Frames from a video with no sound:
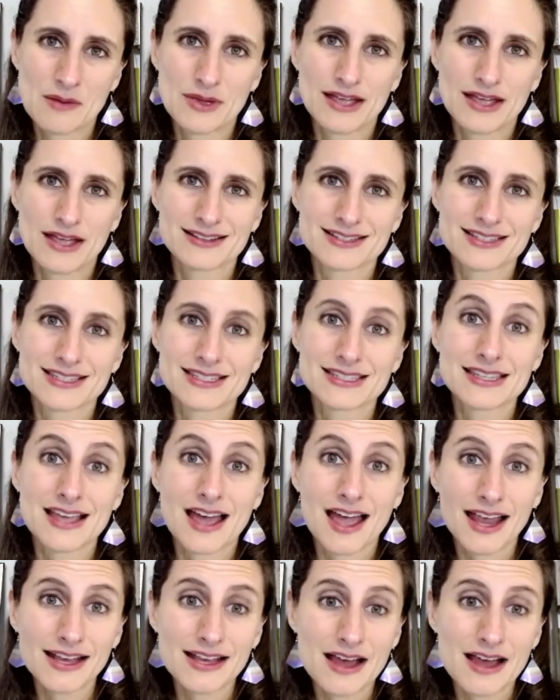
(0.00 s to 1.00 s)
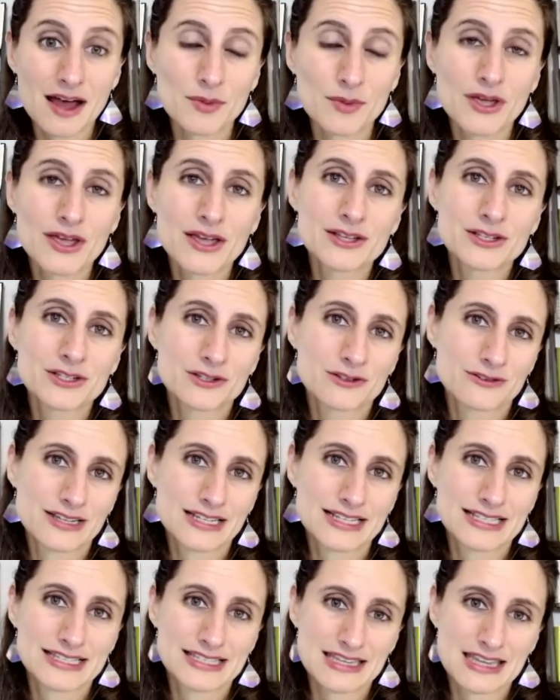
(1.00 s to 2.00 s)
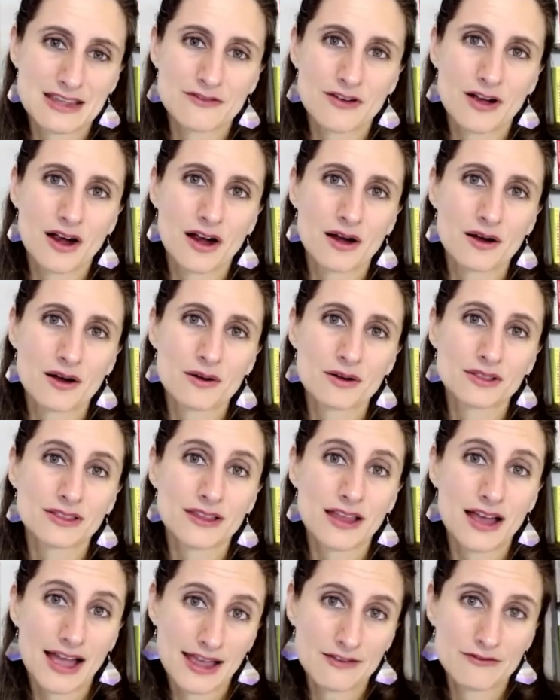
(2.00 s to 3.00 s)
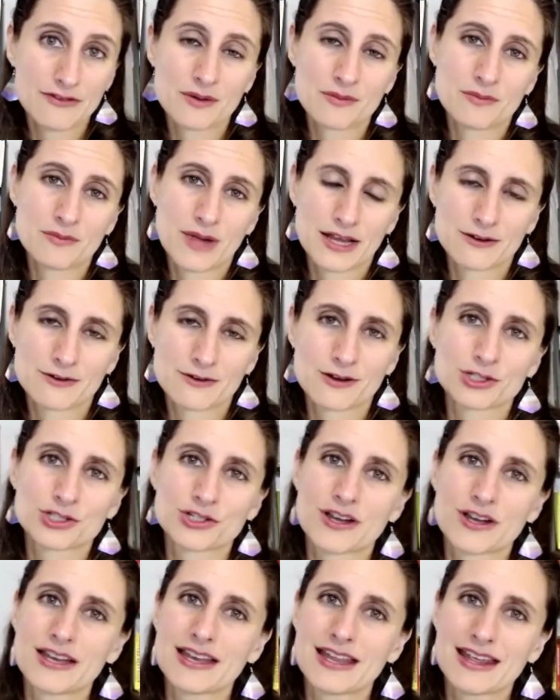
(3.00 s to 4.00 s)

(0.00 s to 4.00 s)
and sign up to receive our live micro training